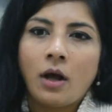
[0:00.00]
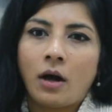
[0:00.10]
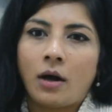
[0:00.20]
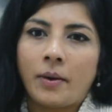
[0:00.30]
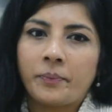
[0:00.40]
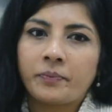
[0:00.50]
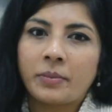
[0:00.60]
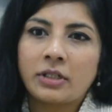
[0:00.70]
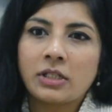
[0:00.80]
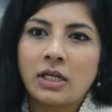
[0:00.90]
um,
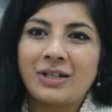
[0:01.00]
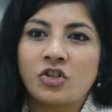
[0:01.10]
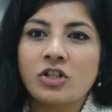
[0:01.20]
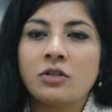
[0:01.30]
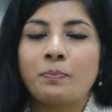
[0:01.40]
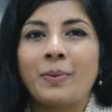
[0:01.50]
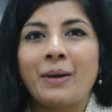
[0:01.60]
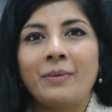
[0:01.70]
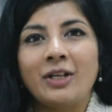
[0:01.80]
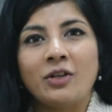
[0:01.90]
but just by
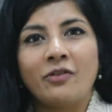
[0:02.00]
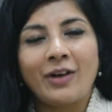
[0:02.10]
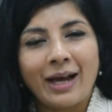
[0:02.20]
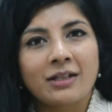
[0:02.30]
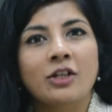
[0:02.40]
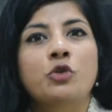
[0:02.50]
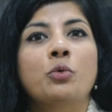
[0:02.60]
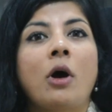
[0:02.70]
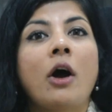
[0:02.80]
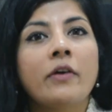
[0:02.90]
in the fact that
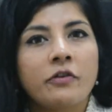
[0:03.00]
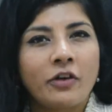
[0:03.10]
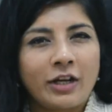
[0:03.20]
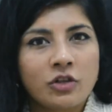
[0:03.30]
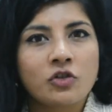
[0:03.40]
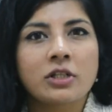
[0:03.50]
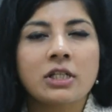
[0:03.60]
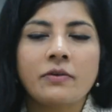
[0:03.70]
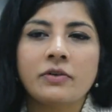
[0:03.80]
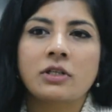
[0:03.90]
you are in financial
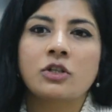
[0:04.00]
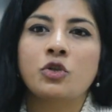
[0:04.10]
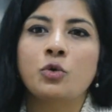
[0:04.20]
services,